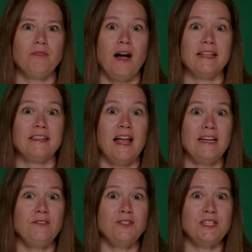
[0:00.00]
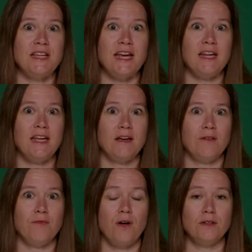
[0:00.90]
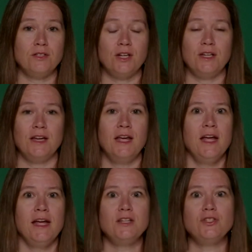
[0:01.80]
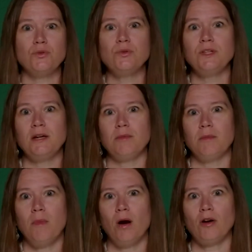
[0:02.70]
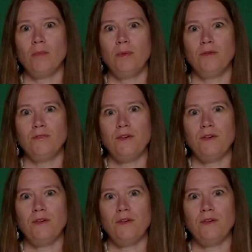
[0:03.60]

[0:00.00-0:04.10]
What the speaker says: provide life-sustaining function is truly a remarkable